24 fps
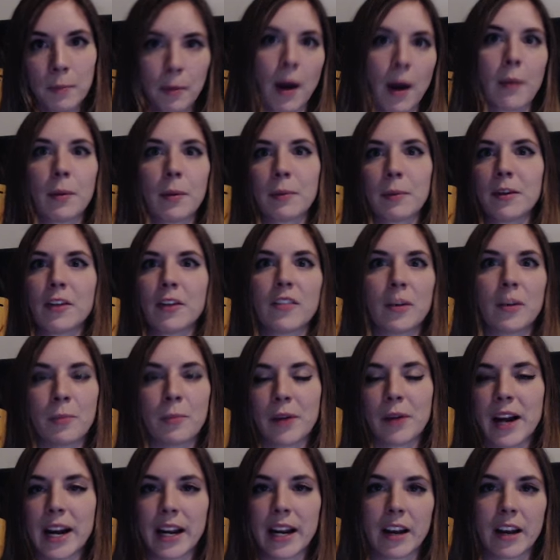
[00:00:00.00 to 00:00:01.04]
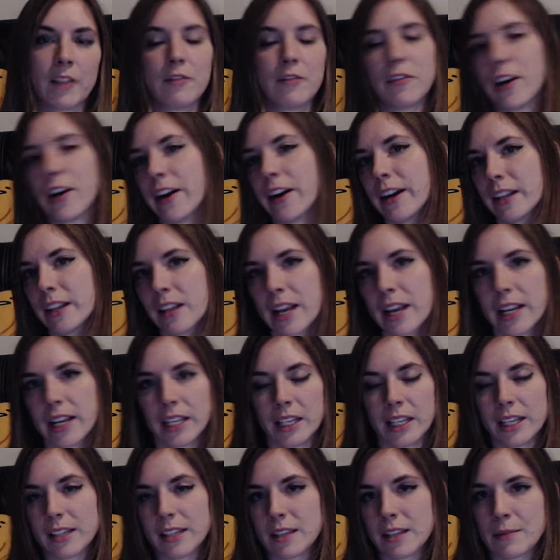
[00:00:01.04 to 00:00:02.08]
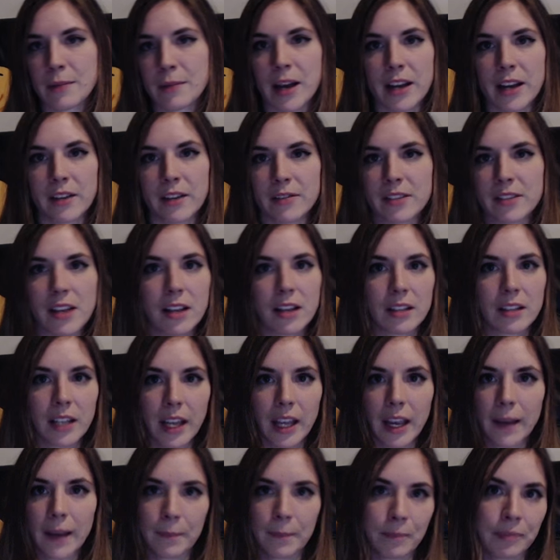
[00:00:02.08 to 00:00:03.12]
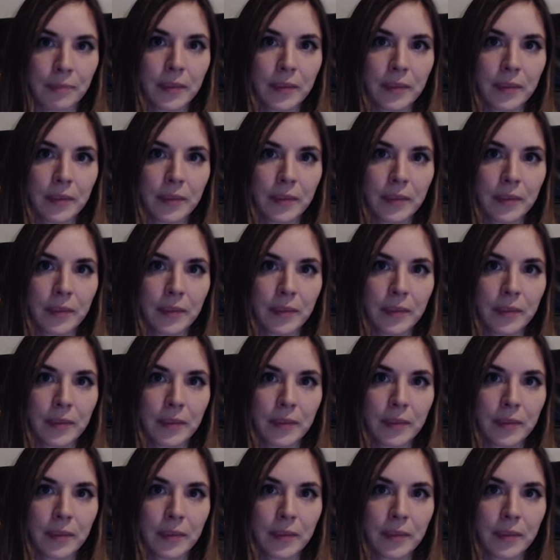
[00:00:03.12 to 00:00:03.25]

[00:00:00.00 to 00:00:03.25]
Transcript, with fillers: Probably over break, very likely some kind of Zelda game.